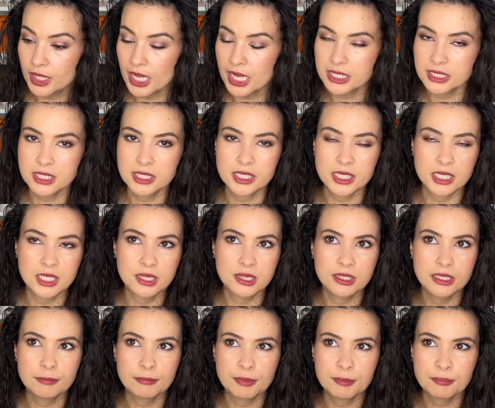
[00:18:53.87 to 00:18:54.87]
as like a
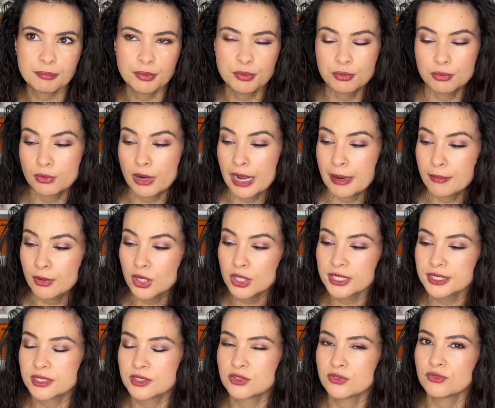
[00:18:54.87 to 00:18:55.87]
lip primer
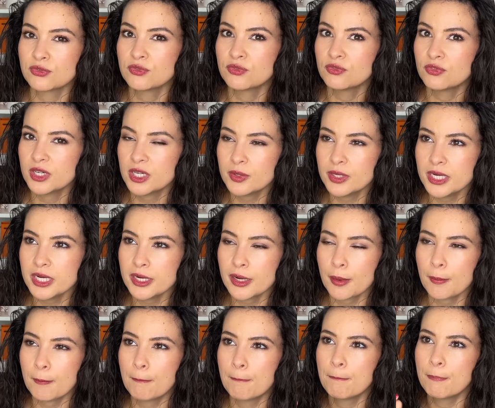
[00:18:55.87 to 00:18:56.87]
because it's
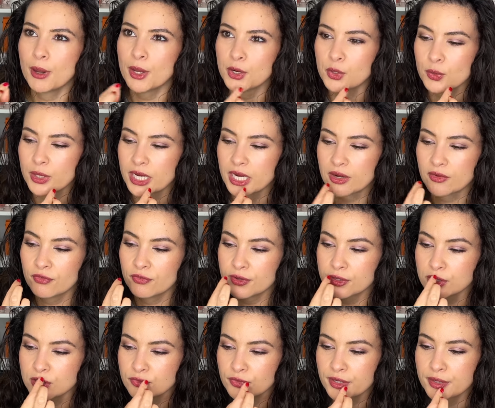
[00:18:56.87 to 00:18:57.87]
very buttery. It
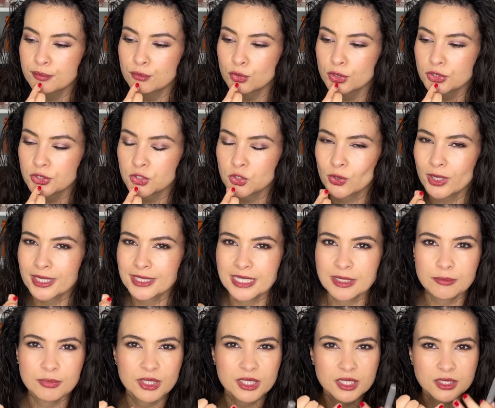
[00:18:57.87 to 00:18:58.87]
feels very
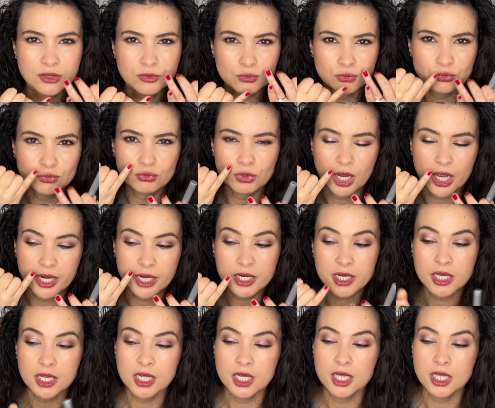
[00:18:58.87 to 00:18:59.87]
moisturizing, but it doesn't
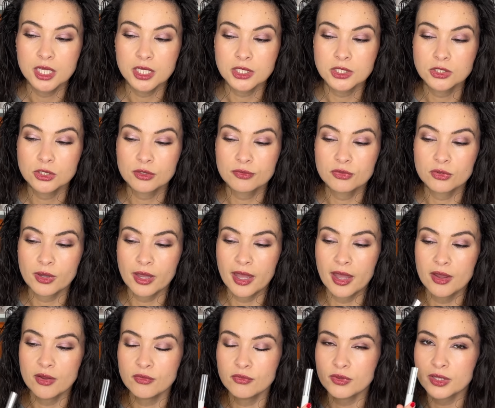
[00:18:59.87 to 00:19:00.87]
run. So if you
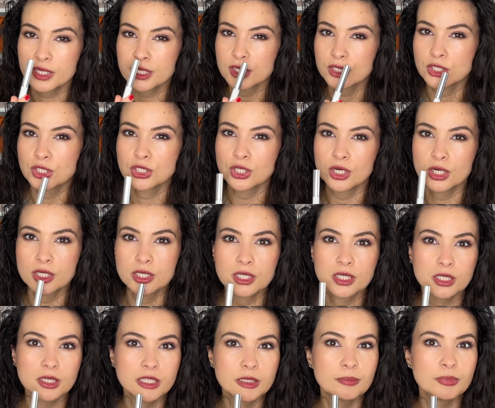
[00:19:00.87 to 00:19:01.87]
have like dark
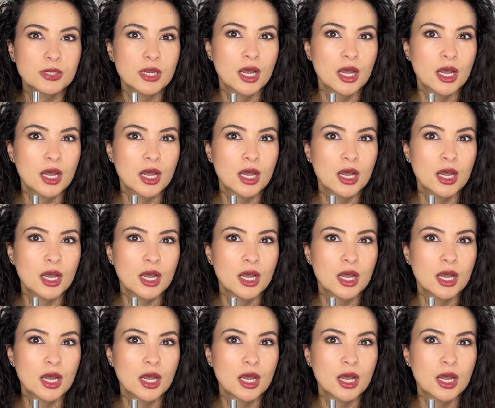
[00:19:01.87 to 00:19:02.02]
lip